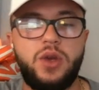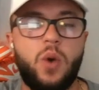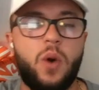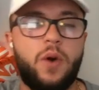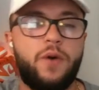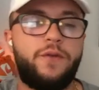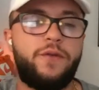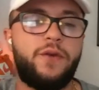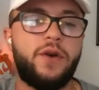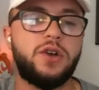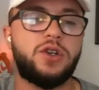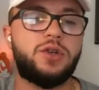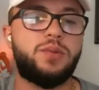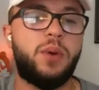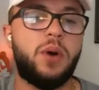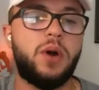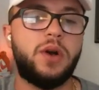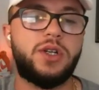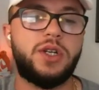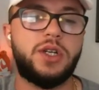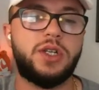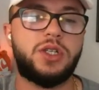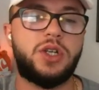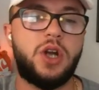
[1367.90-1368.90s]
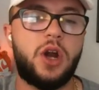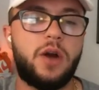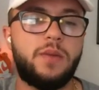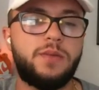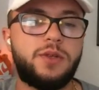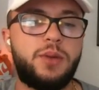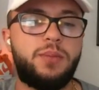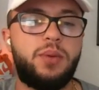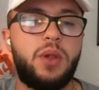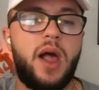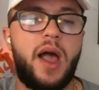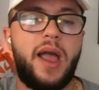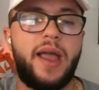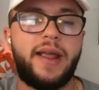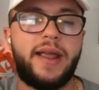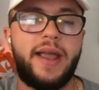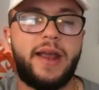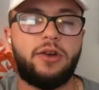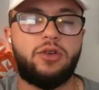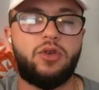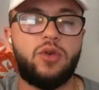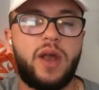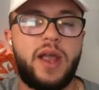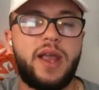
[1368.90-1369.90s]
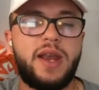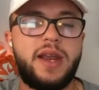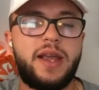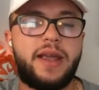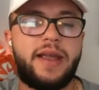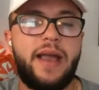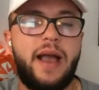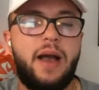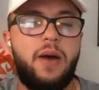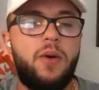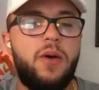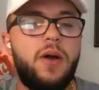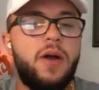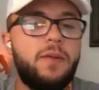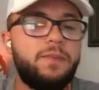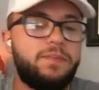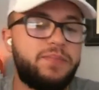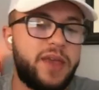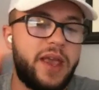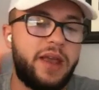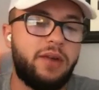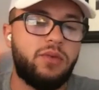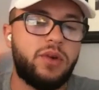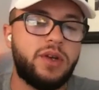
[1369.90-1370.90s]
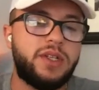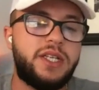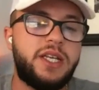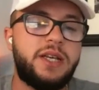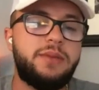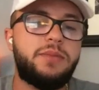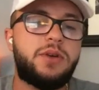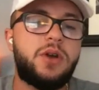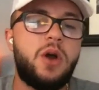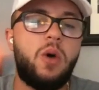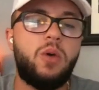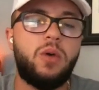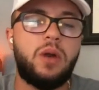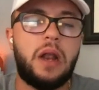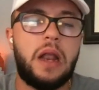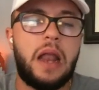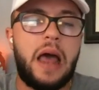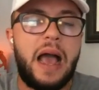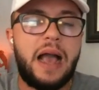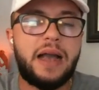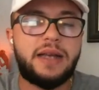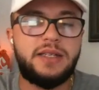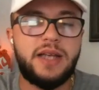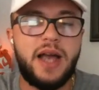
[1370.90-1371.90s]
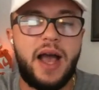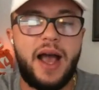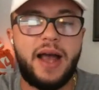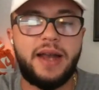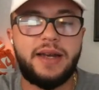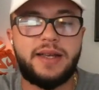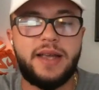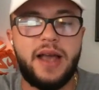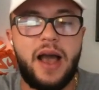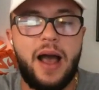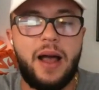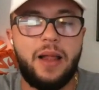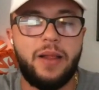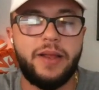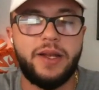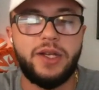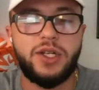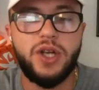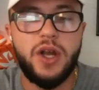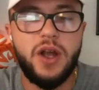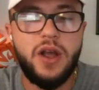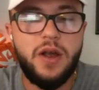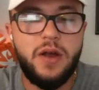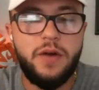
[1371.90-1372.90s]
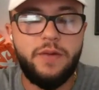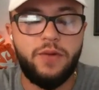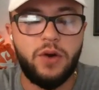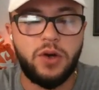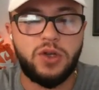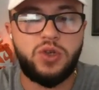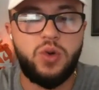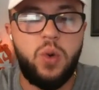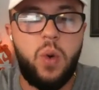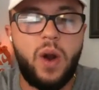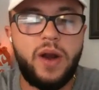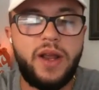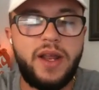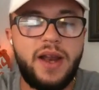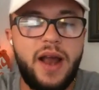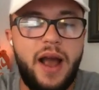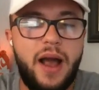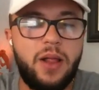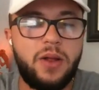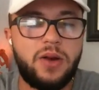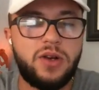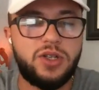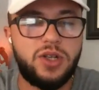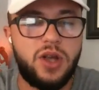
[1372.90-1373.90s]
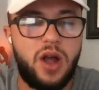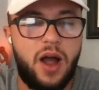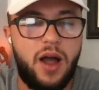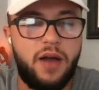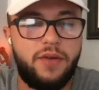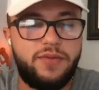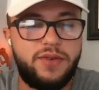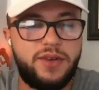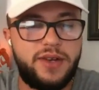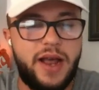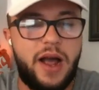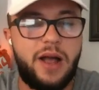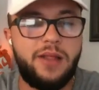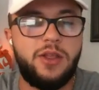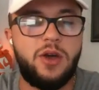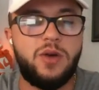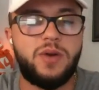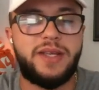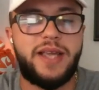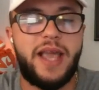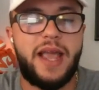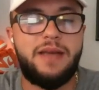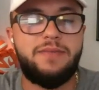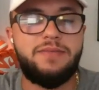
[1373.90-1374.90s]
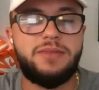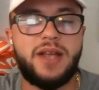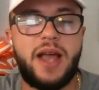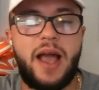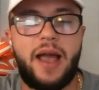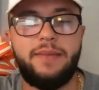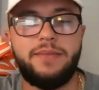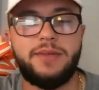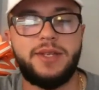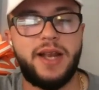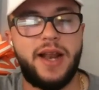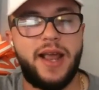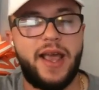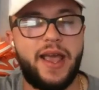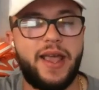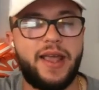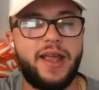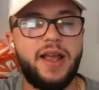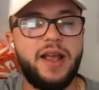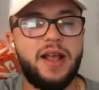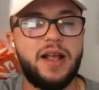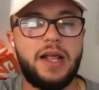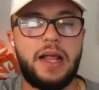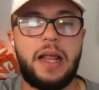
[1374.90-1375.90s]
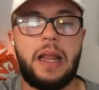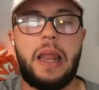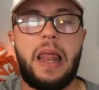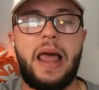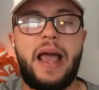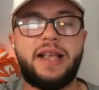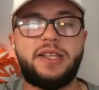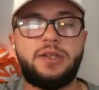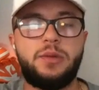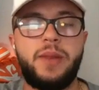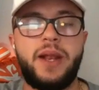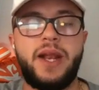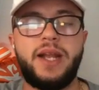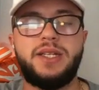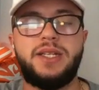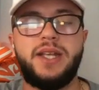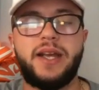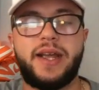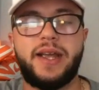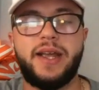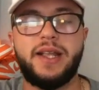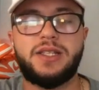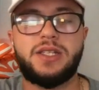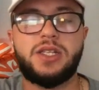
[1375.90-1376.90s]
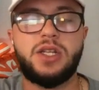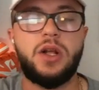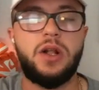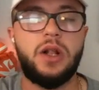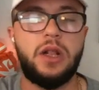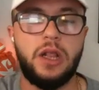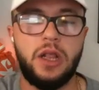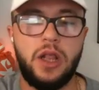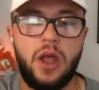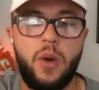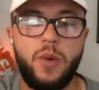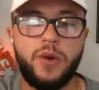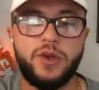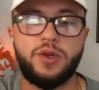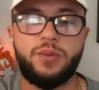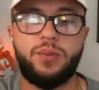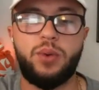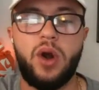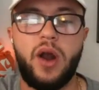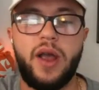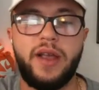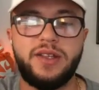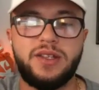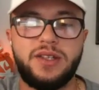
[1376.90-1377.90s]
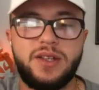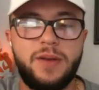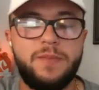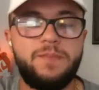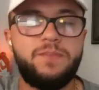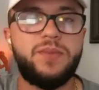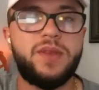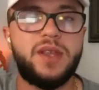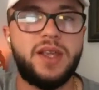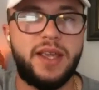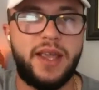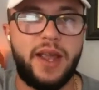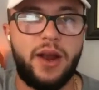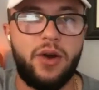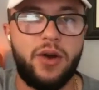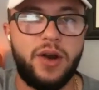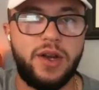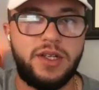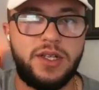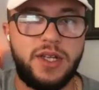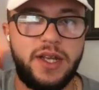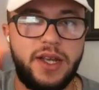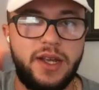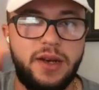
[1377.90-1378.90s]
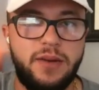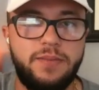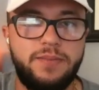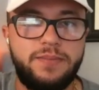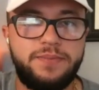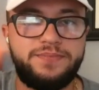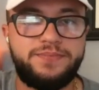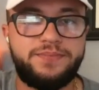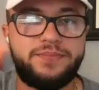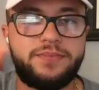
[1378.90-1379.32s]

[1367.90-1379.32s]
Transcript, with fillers: your first purchase. Terms apply. Again, create an account and redeem code locked on college for $20 off. Download game time today. Last minute tickets, lowest price guaranteed.